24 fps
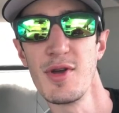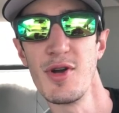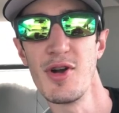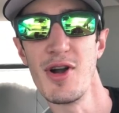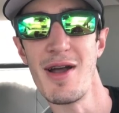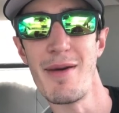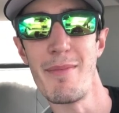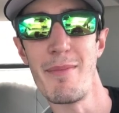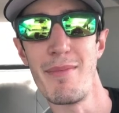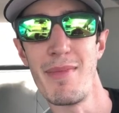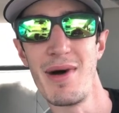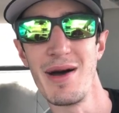
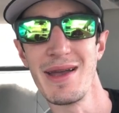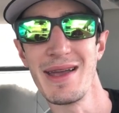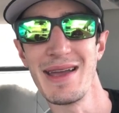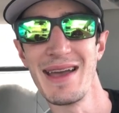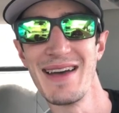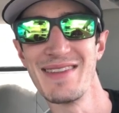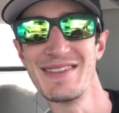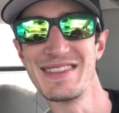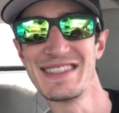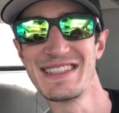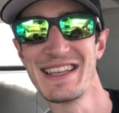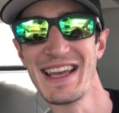Or I might
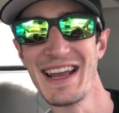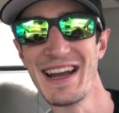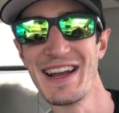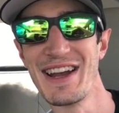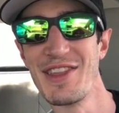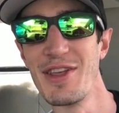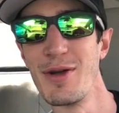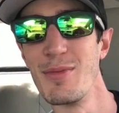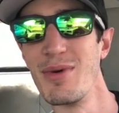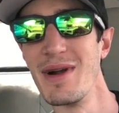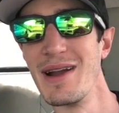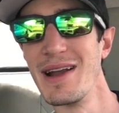have to take
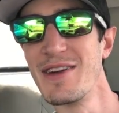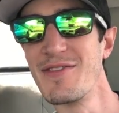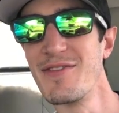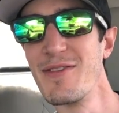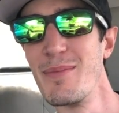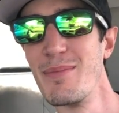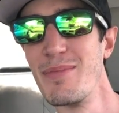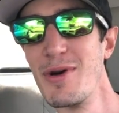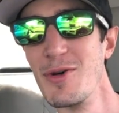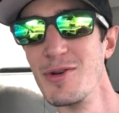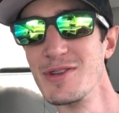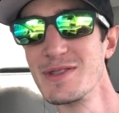another break
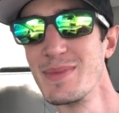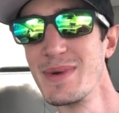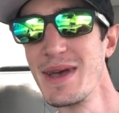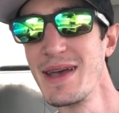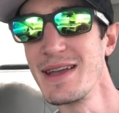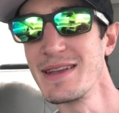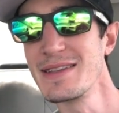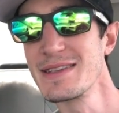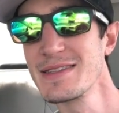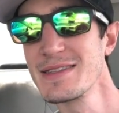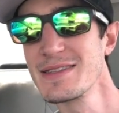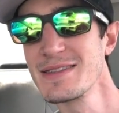from
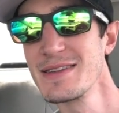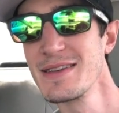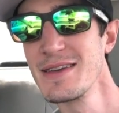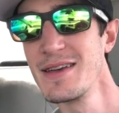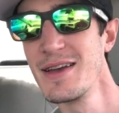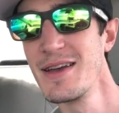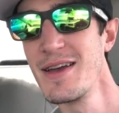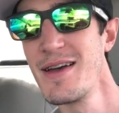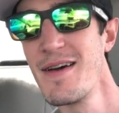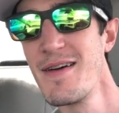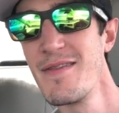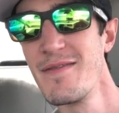Postmates
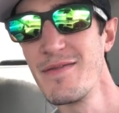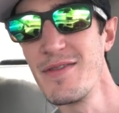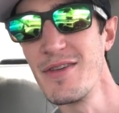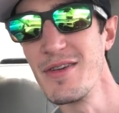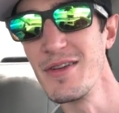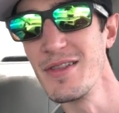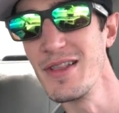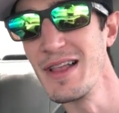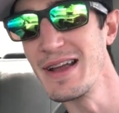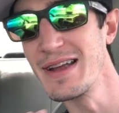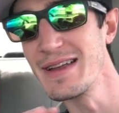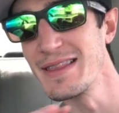
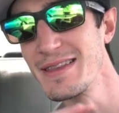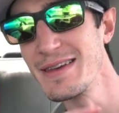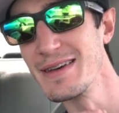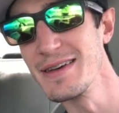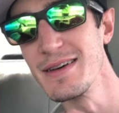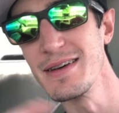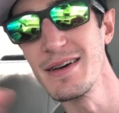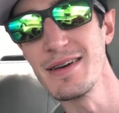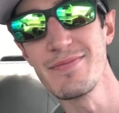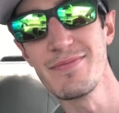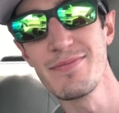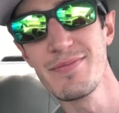for like
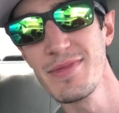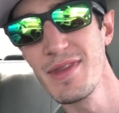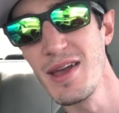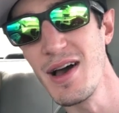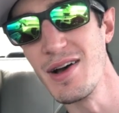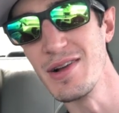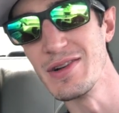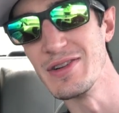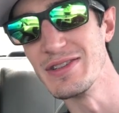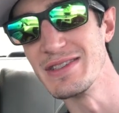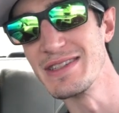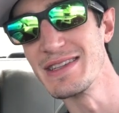the
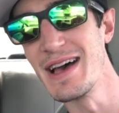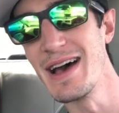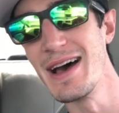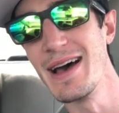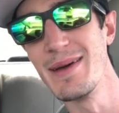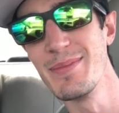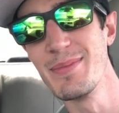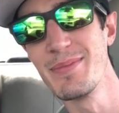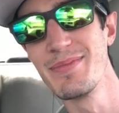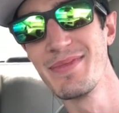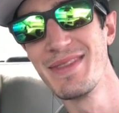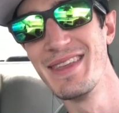100th
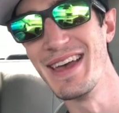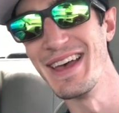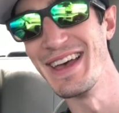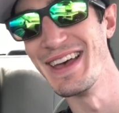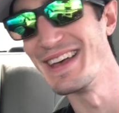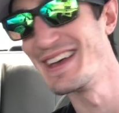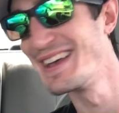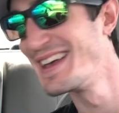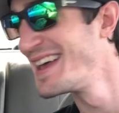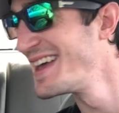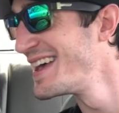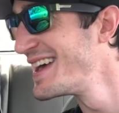time.
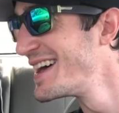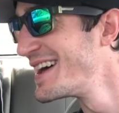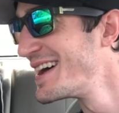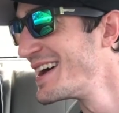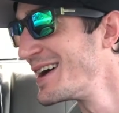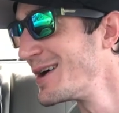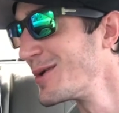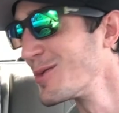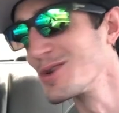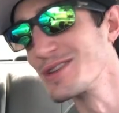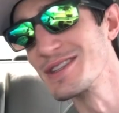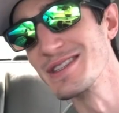
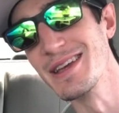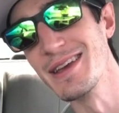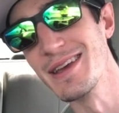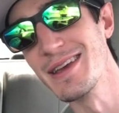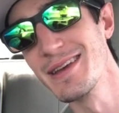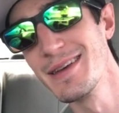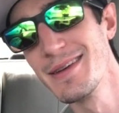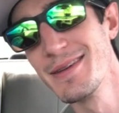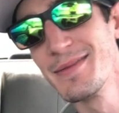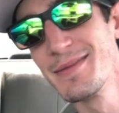We'll see.